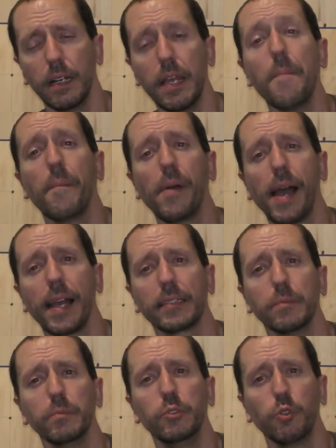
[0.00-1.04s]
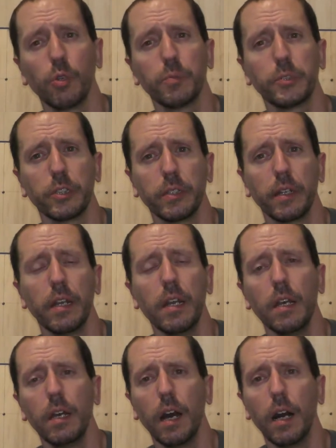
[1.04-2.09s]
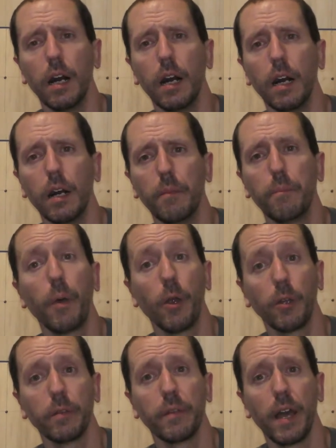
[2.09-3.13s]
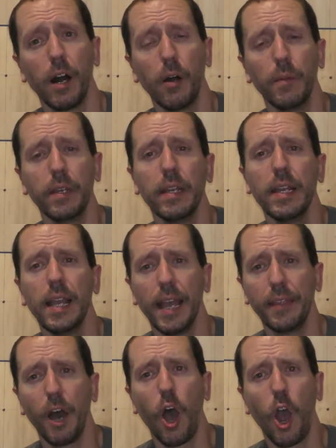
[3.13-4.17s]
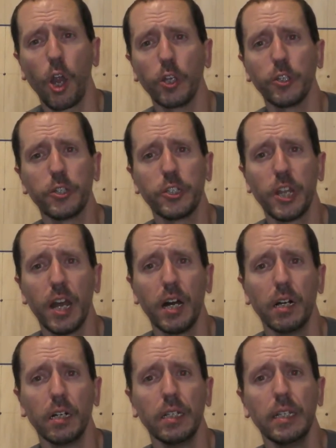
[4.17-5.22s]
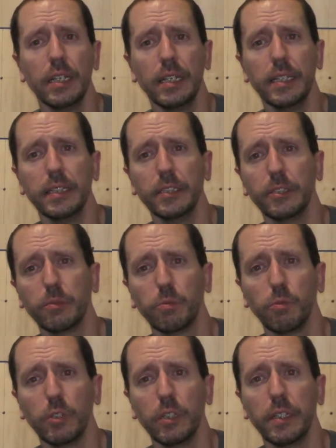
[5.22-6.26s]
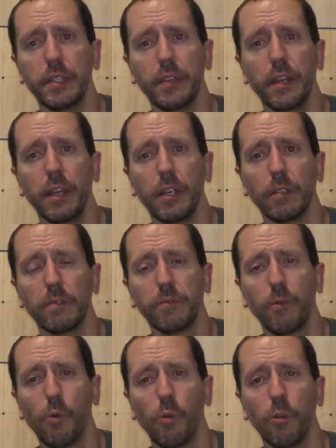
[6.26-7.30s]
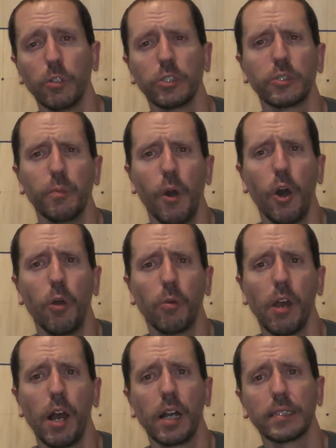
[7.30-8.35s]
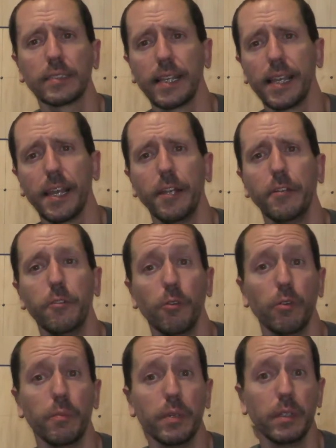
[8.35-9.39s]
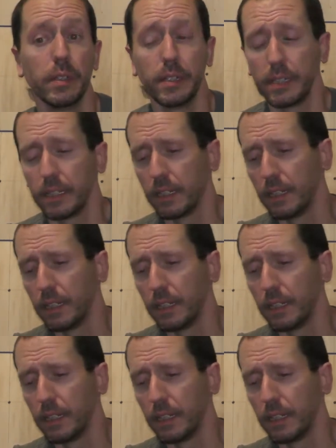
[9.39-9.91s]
impact absorption part of the helmet, and the hard shell is really there for small rocks and durability.